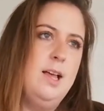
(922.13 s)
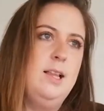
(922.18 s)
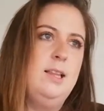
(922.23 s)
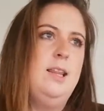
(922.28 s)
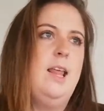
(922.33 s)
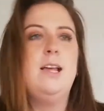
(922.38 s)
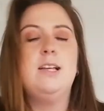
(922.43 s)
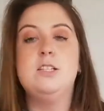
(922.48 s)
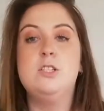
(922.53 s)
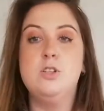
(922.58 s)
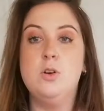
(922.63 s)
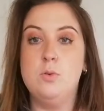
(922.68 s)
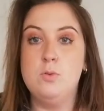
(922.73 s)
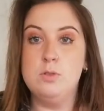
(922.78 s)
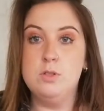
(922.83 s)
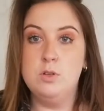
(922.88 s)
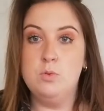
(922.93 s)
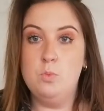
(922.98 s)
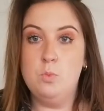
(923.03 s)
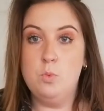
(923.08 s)
like
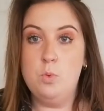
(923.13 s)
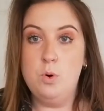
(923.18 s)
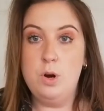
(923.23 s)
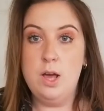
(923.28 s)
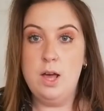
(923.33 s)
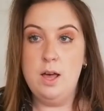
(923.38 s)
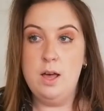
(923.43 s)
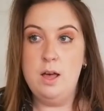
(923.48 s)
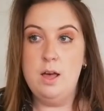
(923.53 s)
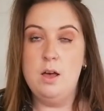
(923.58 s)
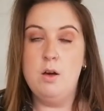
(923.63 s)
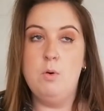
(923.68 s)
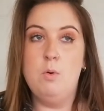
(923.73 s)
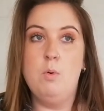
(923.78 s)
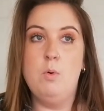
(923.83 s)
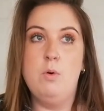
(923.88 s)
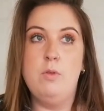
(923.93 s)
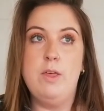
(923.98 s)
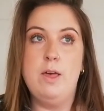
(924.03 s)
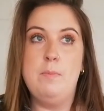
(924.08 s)
soaked in water,
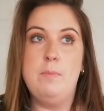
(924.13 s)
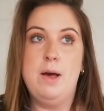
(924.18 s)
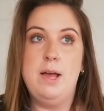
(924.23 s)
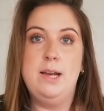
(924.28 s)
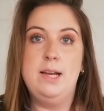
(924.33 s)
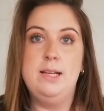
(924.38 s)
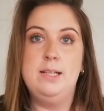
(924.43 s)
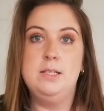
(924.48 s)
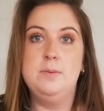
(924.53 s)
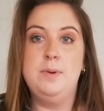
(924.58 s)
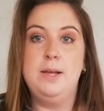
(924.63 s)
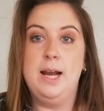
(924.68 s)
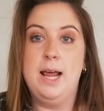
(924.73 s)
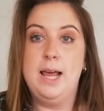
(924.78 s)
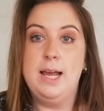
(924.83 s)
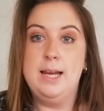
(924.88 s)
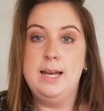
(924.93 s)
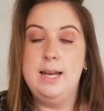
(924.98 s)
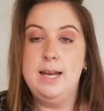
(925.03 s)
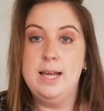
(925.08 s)
or they might need to be
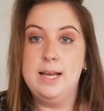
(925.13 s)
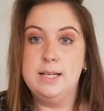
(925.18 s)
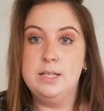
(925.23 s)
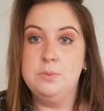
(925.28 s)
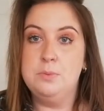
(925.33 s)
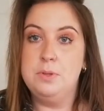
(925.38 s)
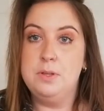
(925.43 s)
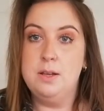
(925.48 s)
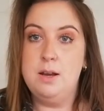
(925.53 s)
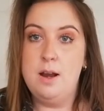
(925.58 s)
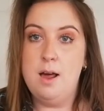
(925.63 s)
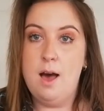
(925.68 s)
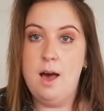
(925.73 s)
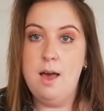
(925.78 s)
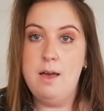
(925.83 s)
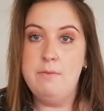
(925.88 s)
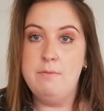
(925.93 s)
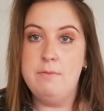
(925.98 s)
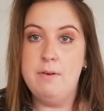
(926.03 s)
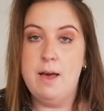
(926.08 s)
like nicked with a
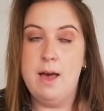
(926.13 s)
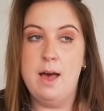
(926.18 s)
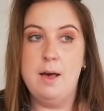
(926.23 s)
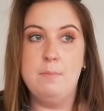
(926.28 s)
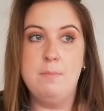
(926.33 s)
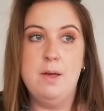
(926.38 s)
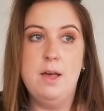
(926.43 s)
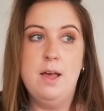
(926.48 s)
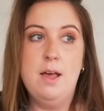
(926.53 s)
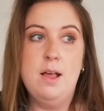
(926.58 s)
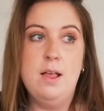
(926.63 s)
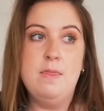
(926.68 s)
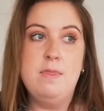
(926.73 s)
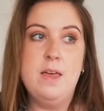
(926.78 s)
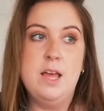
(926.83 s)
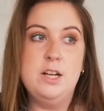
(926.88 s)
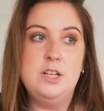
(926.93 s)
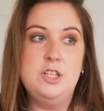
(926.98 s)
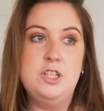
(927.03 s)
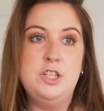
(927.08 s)
knife.
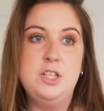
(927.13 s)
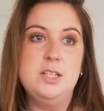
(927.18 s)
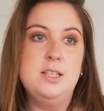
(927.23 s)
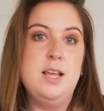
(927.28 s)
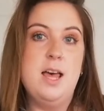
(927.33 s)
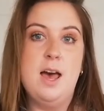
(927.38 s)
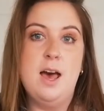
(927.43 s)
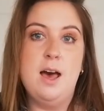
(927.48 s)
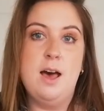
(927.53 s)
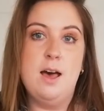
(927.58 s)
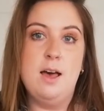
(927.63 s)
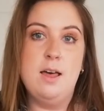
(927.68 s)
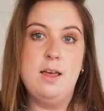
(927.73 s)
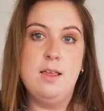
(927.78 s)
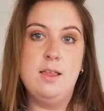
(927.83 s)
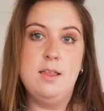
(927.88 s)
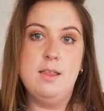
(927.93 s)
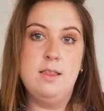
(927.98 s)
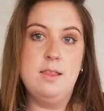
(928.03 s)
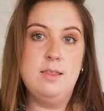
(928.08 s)
That's just how
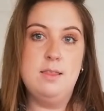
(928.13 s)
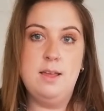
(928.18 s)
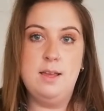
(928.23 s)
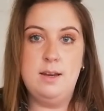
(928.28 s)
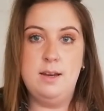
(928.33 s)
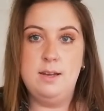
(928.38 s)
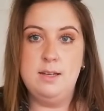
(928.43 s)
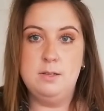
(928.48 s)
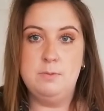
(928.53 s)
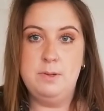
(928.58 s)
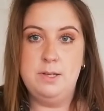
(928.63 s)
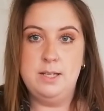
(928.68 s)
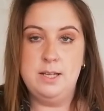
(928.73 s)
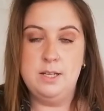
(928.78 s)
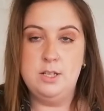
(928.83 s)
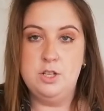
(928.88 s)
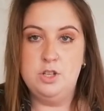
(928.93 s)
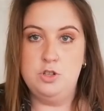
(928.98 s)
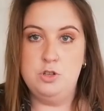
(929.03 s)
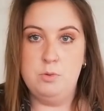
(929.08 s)
they need to be done
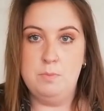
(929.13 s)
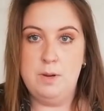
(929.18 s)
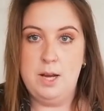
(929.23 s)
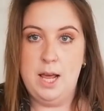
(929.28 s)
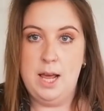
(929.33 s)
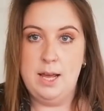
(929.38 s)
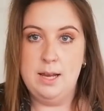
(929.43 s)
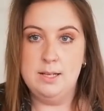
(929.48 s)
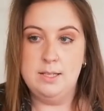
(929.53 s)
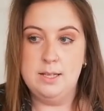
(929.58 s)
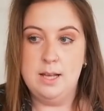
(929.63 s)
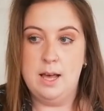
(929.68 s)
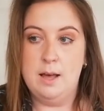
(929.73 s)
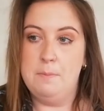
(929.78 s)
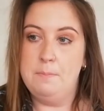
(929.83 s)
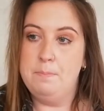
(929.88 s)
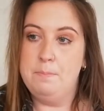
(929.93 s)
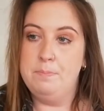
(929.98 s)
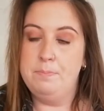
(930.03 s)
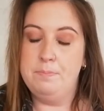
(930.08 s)
to germinate.
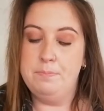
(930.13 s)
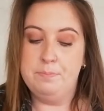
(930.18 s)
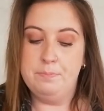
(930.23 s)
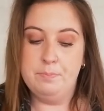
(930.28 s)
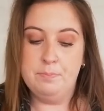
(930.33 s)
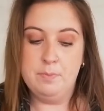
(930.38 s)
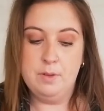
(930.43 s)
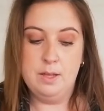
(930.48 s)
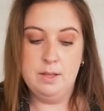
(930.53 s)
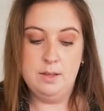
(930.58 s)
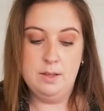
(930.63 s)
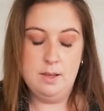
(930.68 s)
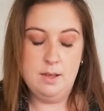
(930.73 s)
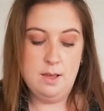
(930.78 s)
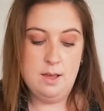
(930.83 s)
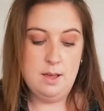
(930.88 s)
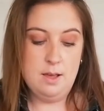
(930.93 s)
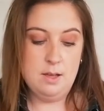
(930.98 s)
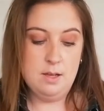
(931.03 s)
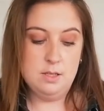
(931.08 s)

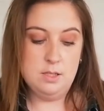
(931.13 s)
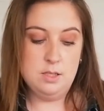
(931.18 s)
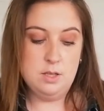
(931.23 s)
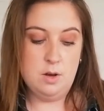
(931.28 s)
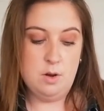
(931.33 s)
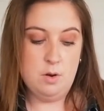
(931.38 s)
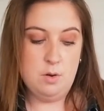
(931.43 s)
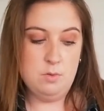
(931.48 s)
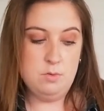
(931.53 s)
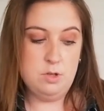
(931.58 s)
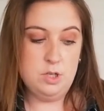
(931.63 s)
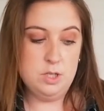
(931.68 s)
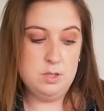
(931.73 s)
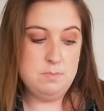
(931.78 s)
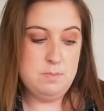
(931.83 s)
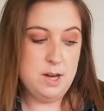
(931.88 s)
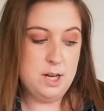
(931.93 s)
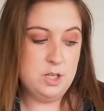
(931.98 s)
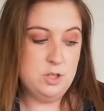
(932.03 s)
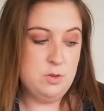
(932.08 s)
So just
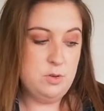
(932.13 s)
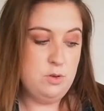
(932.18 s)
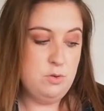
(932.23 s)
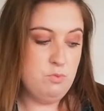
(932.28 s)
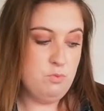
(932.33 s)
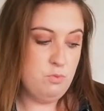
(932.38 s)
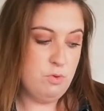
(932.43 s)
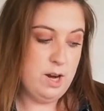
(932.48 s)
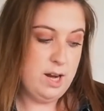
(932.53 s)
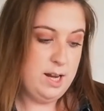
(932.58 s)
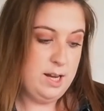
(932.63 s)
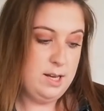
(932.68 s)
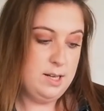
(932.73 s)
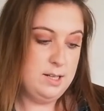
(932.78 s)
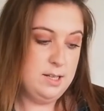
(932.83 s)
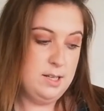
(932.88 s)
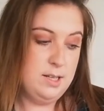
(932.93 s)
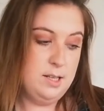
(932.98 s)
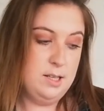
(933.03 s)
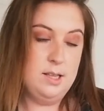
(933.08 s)
make sure you read
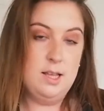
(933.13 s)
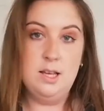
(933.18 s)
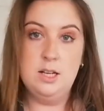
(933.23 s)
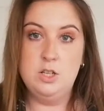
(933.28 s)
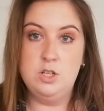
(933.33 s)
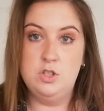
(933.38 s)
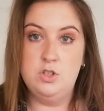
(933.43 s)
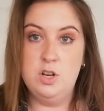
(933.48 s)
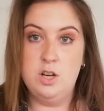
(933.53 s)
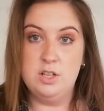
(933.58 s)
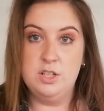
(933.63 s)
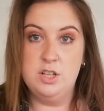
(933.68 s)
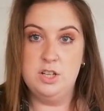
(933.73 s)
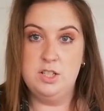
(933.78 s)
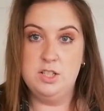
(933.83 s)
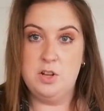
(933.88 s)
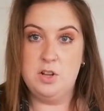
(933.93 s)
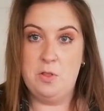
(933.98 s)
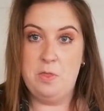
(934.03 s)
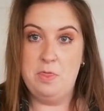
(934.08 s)
the
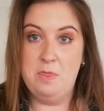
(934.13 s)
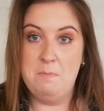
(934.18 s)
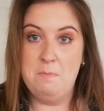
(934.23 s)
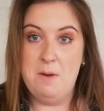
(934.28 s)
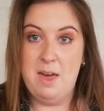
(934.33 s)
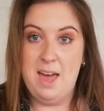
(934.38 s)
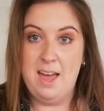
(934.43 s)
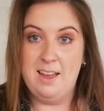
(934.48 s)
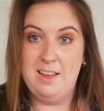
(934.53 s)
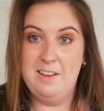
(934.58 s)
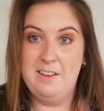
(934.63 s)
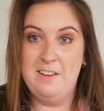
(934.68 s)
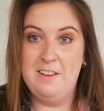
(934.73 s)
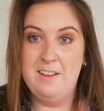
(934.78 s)
instructions on the back